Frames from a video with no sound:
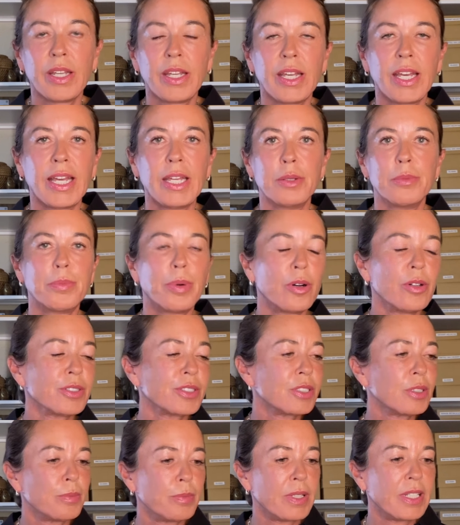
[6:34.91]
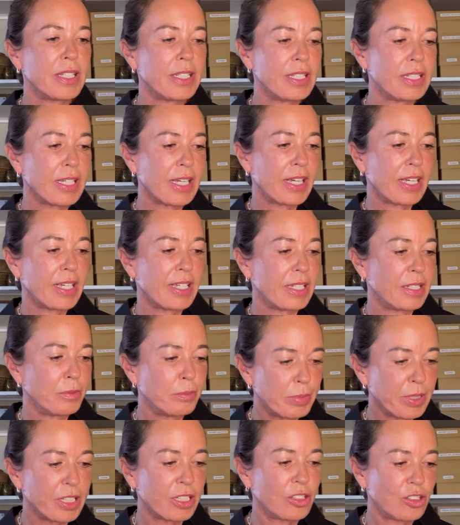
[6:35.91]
and possibly a big